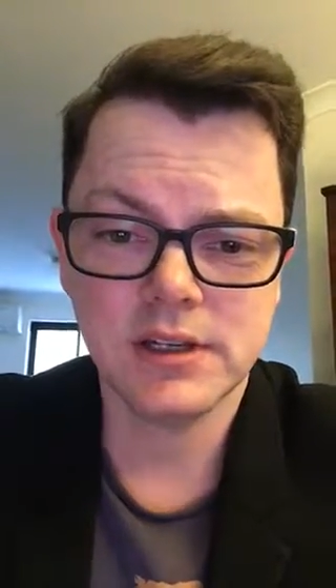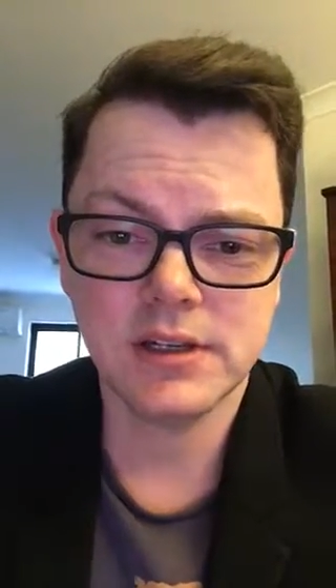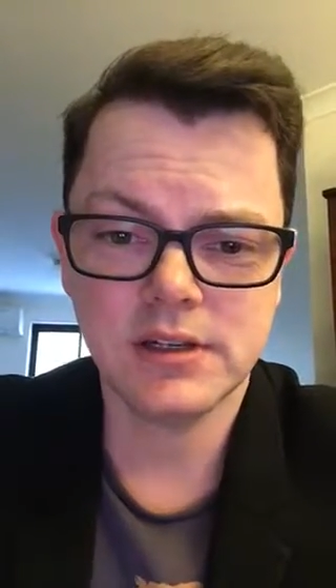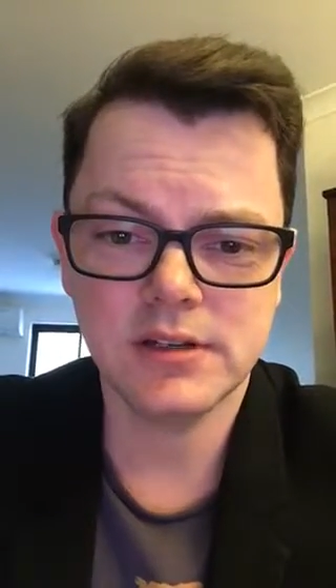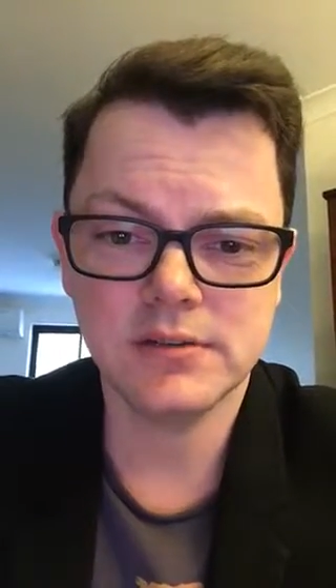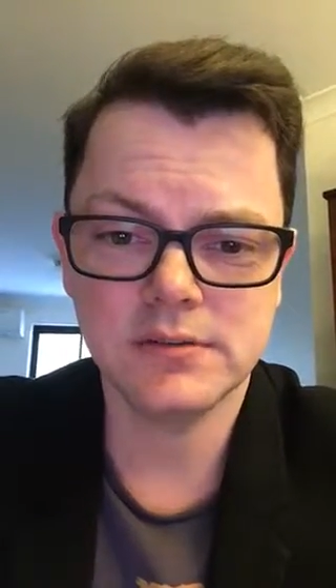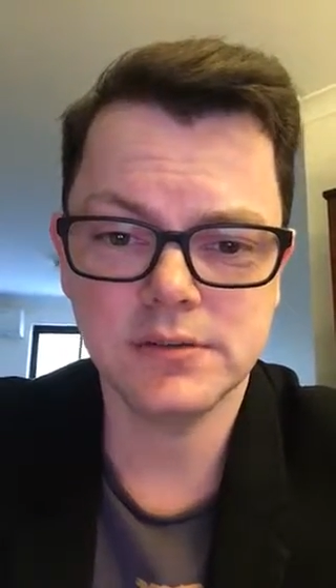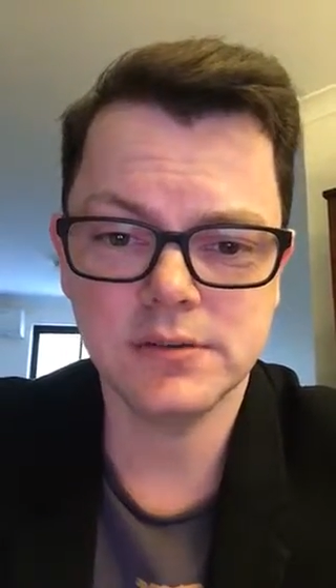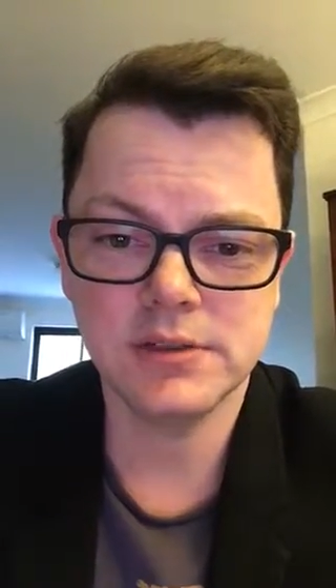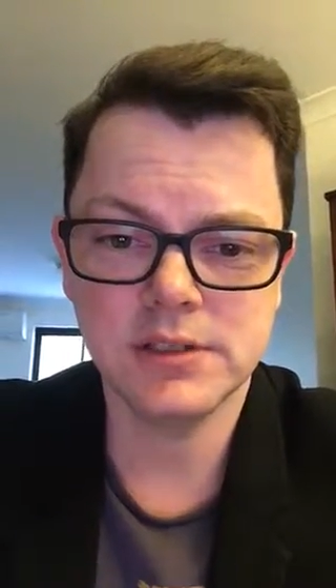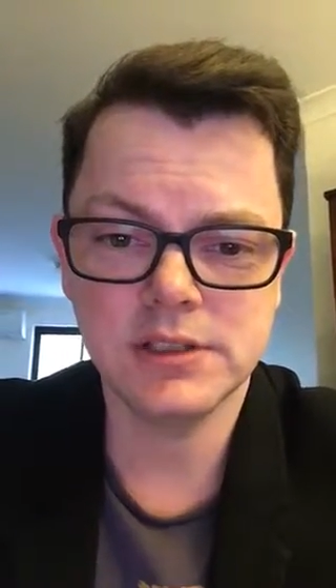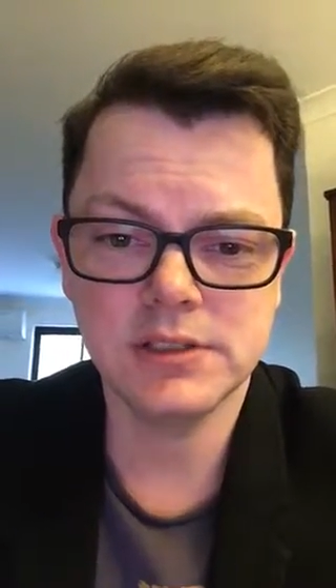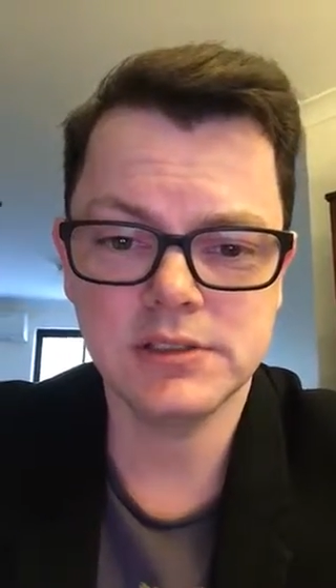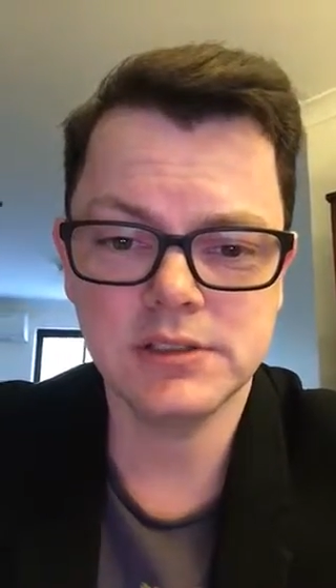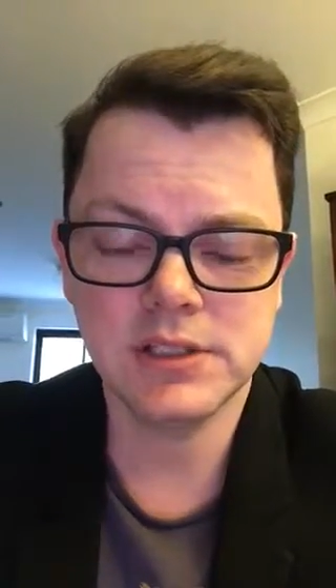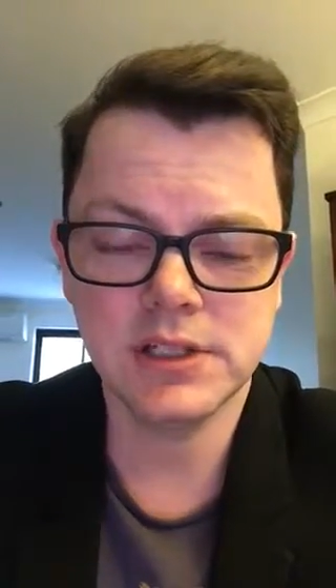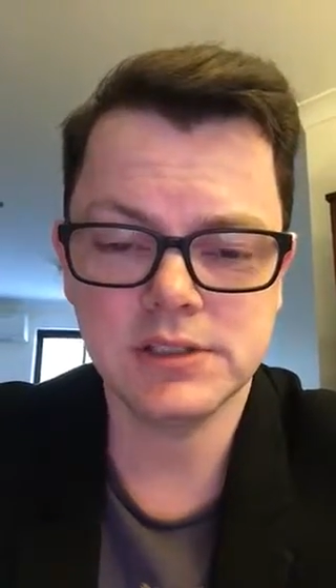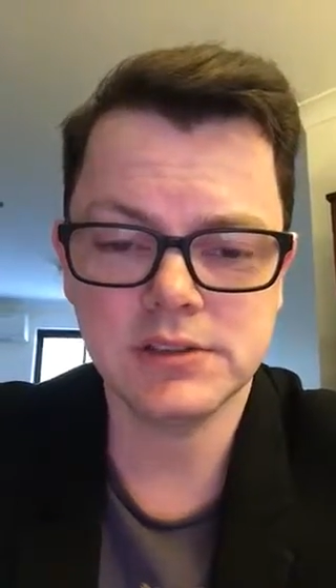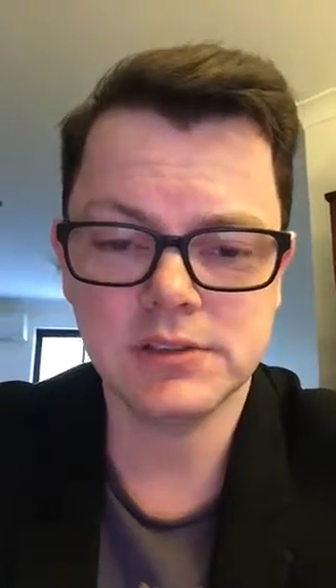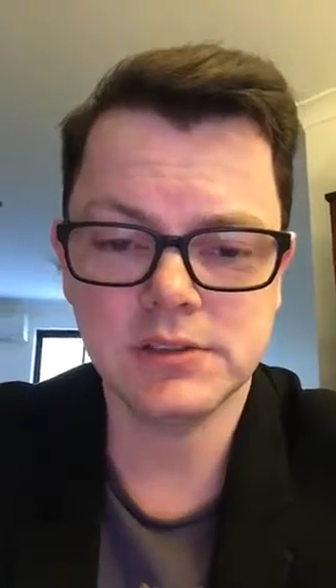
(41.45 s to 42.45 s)
uh, for an
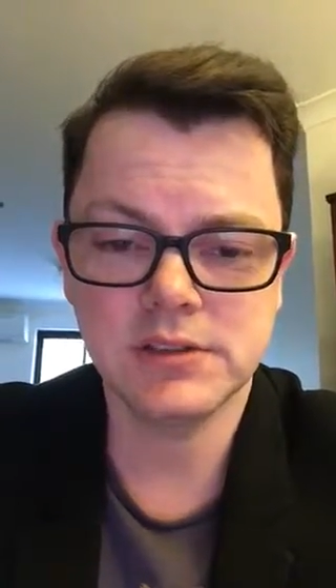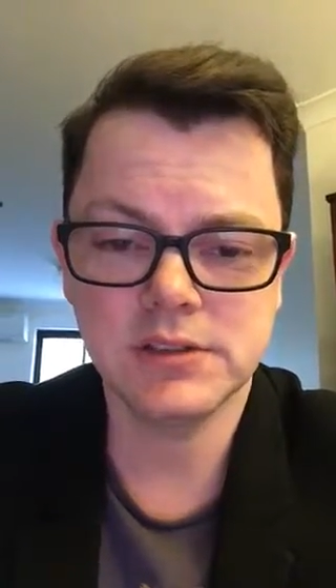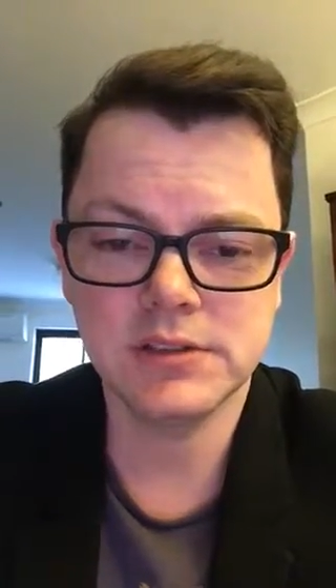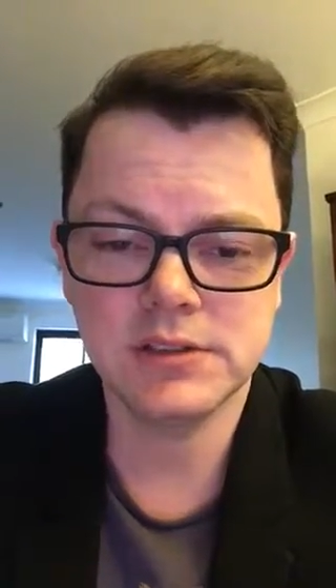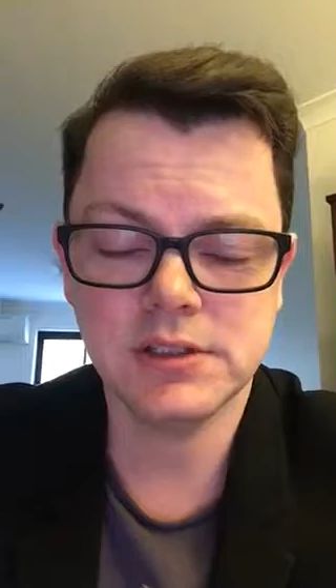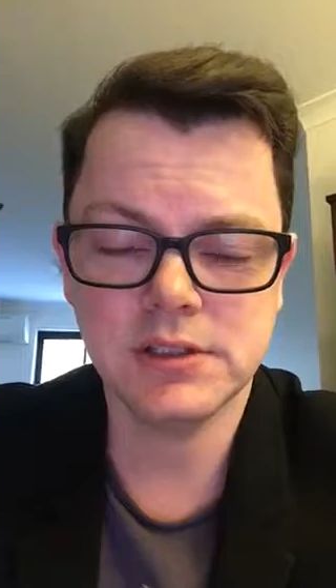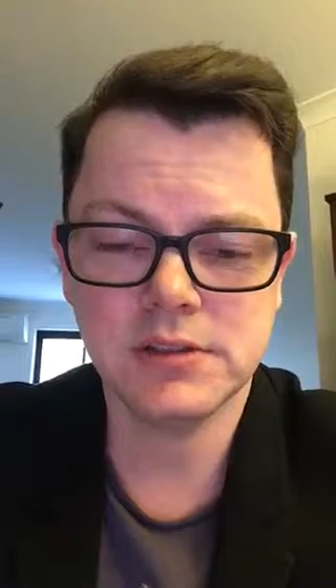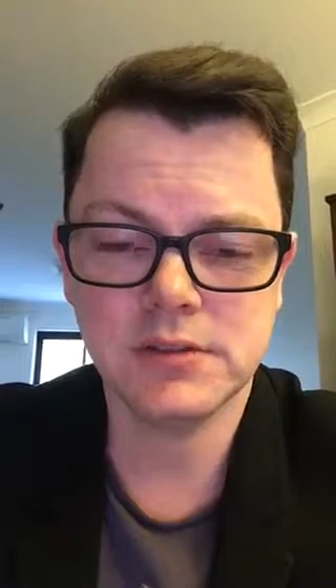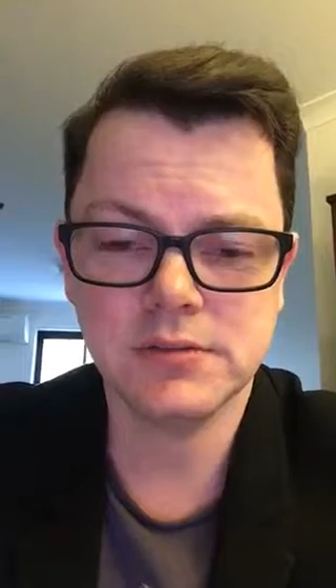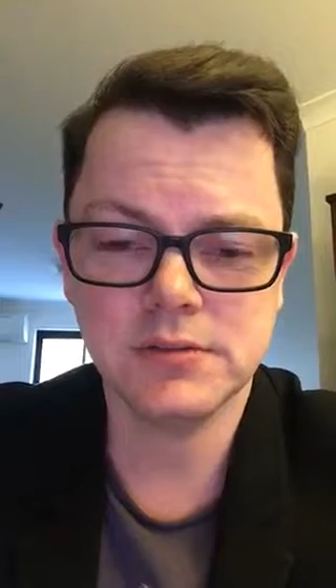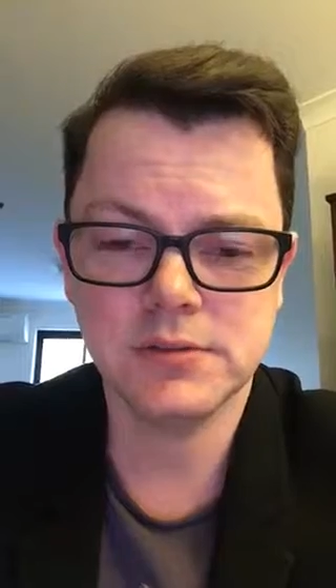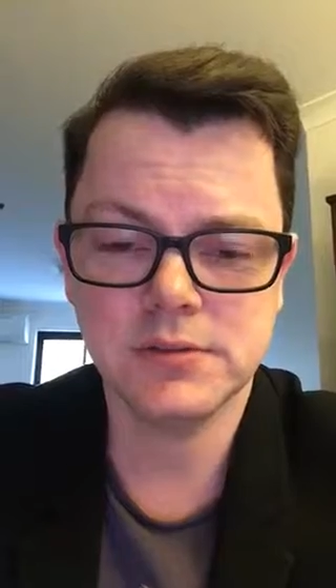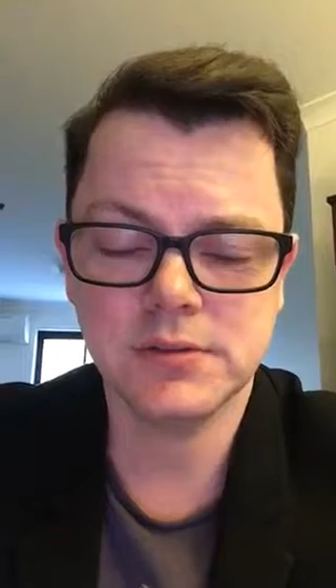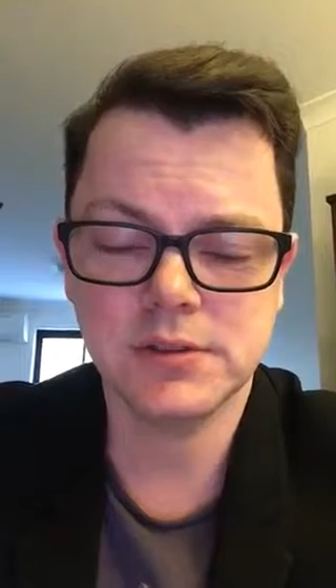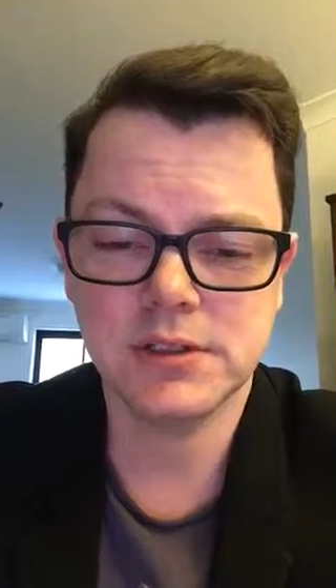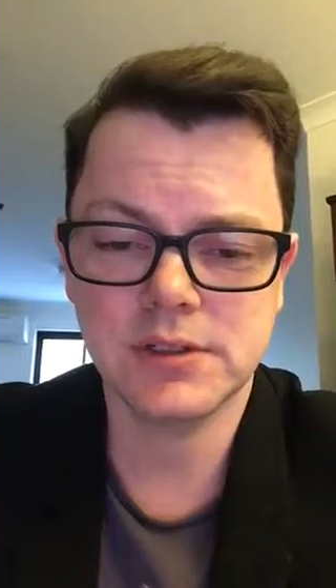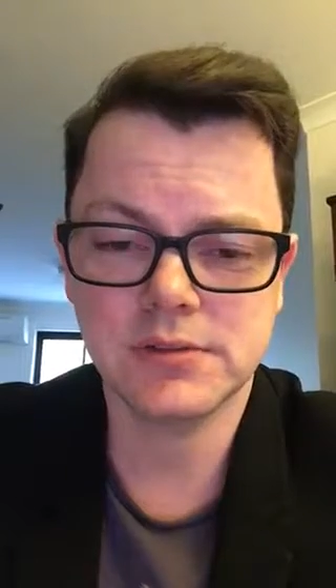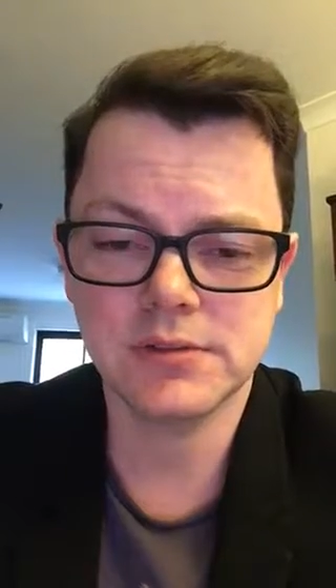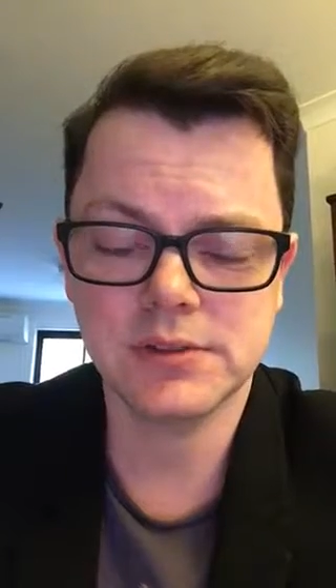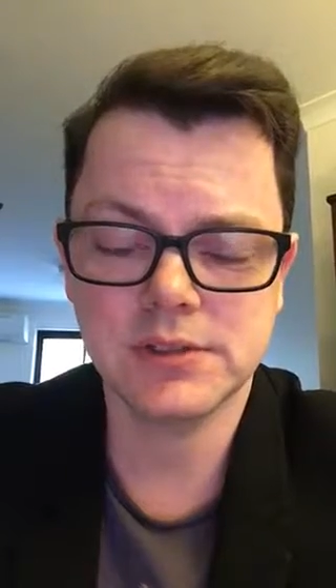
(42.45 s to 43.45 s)
international hotel, four
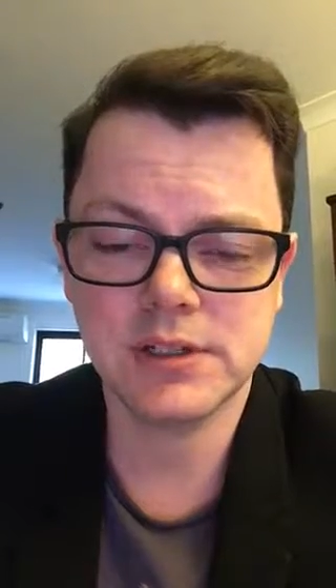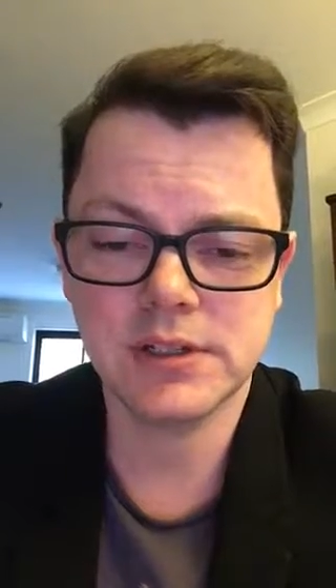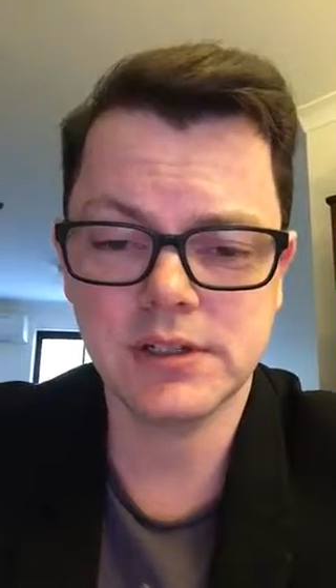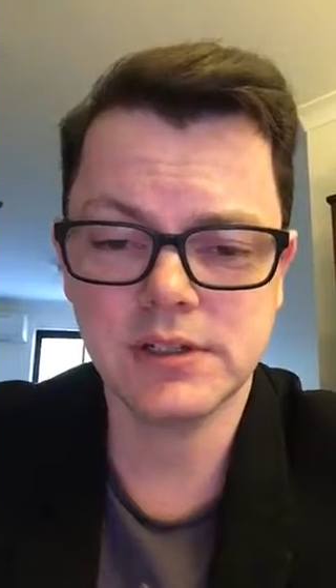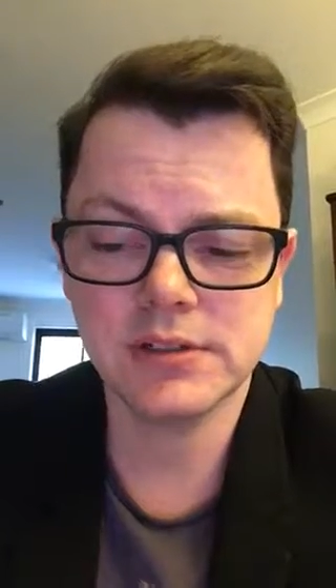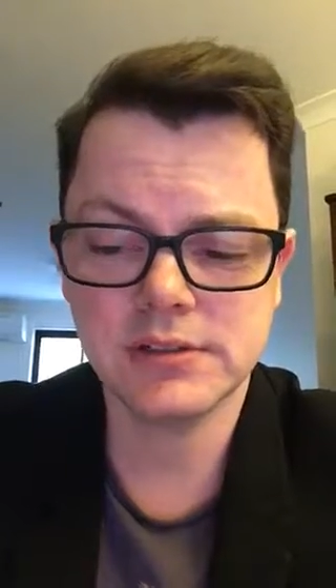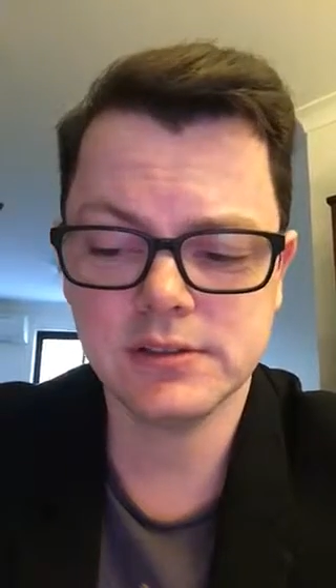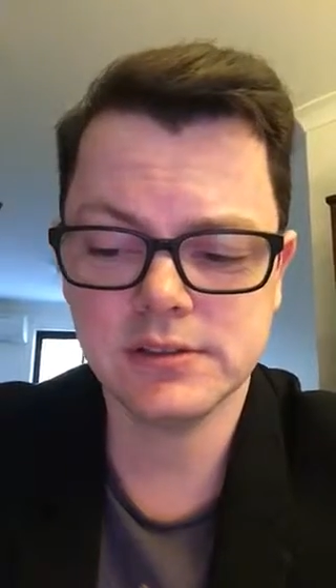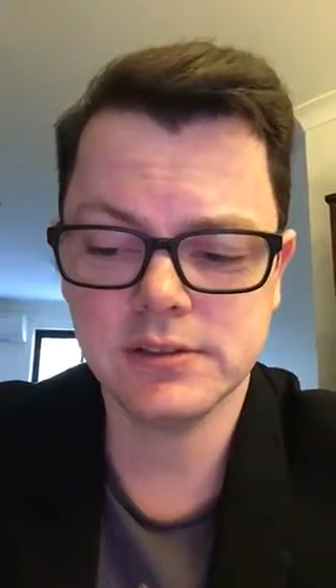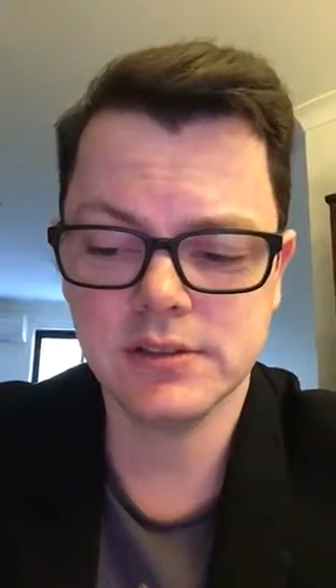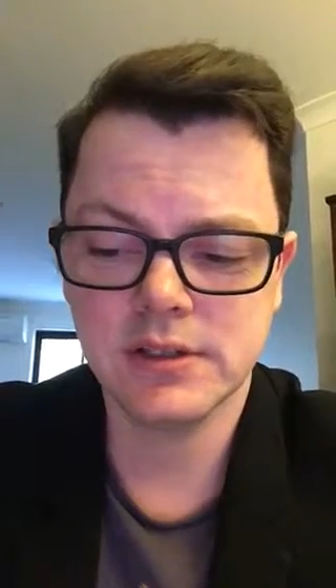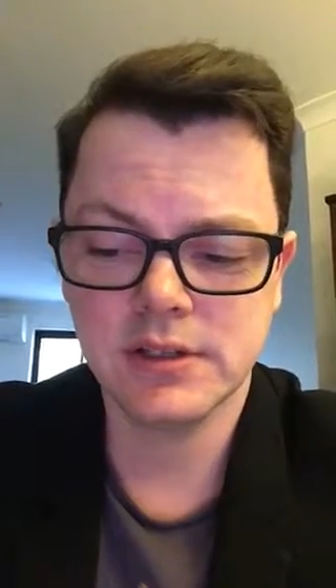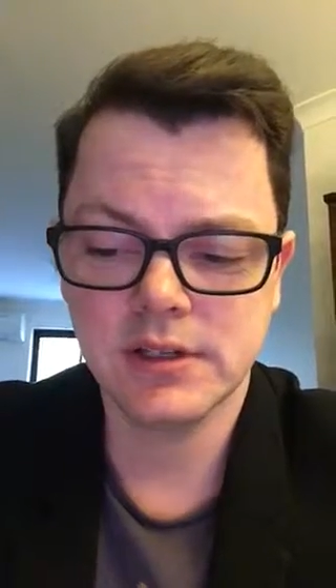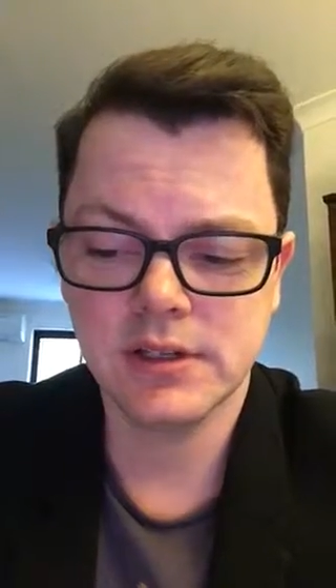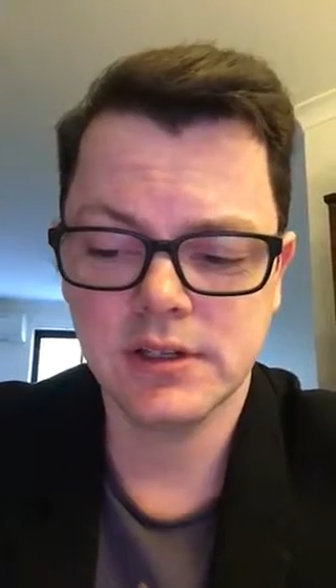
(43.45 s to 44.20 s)
and a half stars.